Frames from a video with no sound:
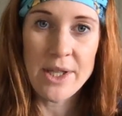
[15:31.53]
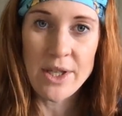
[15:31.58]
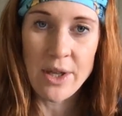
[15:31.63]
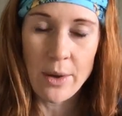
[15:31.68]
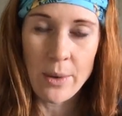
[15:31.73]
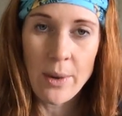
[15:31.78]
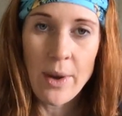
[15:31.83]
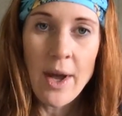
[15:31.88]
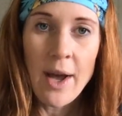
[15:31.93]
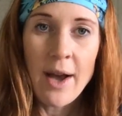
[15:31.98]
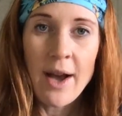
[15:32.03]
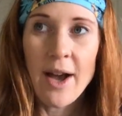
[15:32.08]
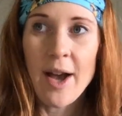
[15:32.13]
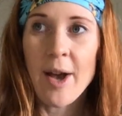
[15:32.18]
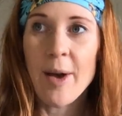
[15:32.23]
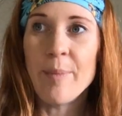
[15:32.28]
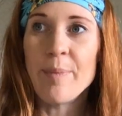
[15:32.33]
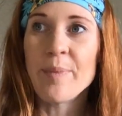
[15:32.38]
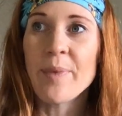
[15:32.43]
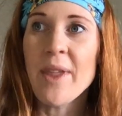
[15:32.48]
So
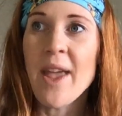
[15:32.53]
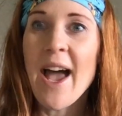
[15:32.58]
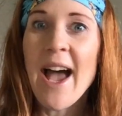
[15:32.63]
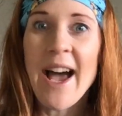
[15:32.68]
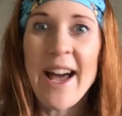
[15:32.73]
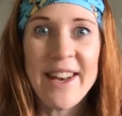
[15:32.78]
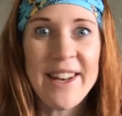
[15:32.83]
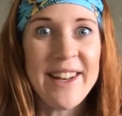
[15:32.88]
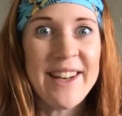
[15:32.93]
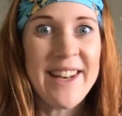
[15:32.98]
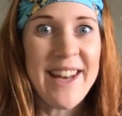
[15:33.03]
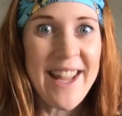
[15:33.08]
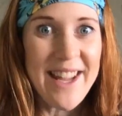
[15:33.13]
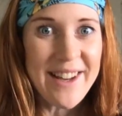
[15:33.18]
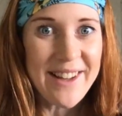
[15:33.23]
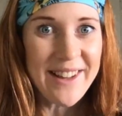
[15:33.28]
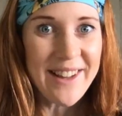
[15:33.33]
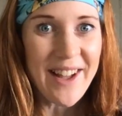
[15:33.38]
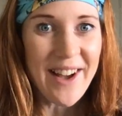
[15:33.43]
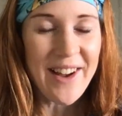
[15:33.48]
Hannah
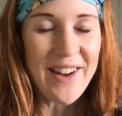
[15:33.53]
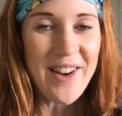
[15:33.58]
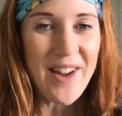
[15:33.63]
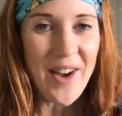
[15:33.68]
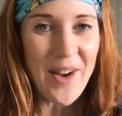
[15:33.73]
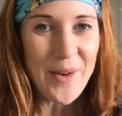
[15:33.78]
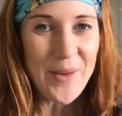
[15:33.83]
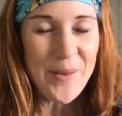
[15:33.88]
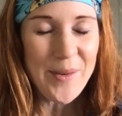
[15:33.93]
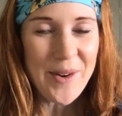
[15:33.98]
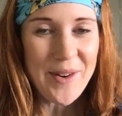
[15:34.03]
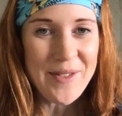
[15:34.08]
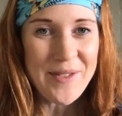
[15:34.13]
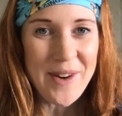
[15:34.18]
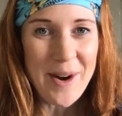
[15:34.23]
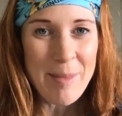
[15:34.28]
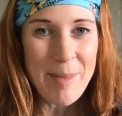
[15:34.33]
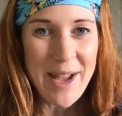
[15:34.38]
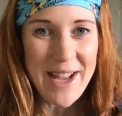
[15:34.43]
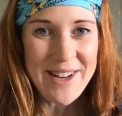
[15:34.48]
Neal, I know, one of
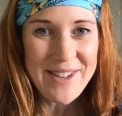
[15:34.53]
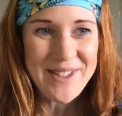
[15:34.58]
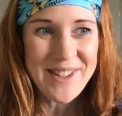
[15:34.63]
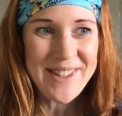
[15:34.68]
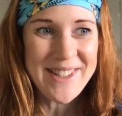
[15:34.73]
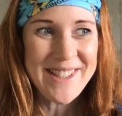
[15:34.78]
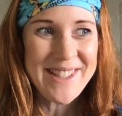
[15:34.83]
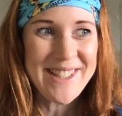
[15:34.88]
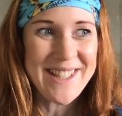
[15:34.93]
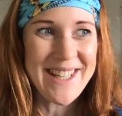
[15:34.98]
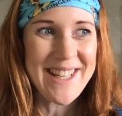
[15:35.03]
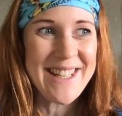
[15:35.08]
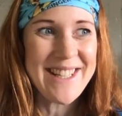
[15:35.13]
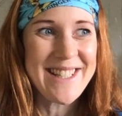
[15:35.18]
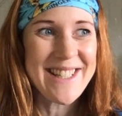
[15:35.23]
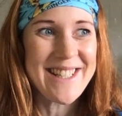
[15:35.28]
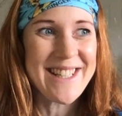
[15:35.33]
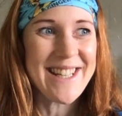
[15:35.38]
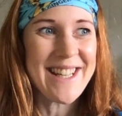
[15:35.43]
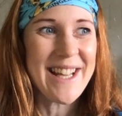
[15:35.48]
our patrons, she
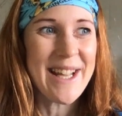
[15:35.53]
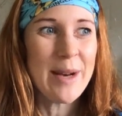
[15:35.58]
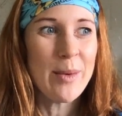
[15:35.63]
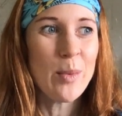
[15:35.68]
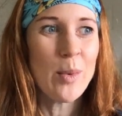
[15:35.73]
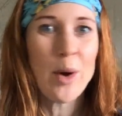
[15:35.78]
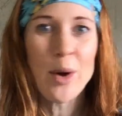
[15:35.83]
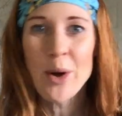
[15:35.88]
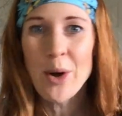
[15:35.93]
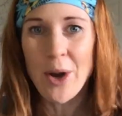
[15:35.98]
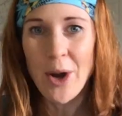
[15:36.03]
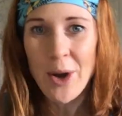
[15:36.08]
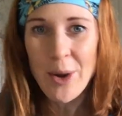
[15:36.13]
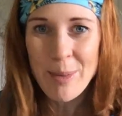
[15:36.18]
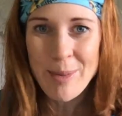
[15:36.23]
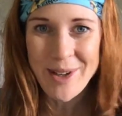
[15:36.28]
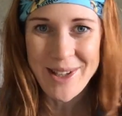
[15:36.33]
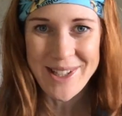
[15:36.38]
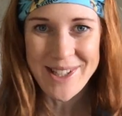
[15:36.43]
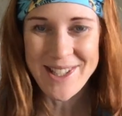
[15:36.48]
did it in one
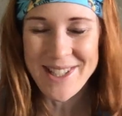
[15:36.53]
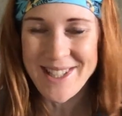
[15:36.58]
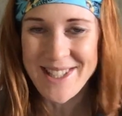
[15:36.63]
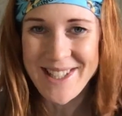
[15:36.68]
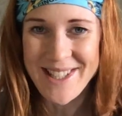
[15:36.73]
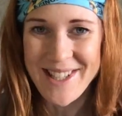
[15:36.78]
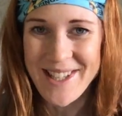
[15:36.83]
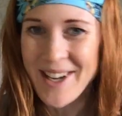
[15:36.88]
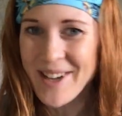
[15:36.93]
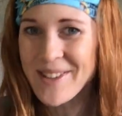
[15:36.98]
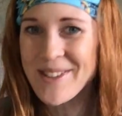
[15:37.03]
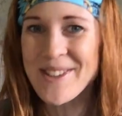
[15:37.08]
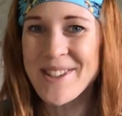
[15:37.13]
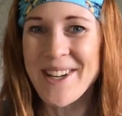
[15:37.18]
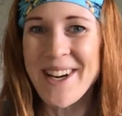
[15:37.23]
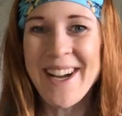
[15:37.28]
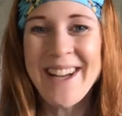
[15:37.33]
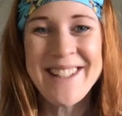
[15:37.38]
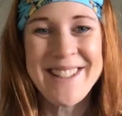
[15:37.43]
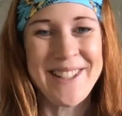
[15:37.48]
go because she did an ultra.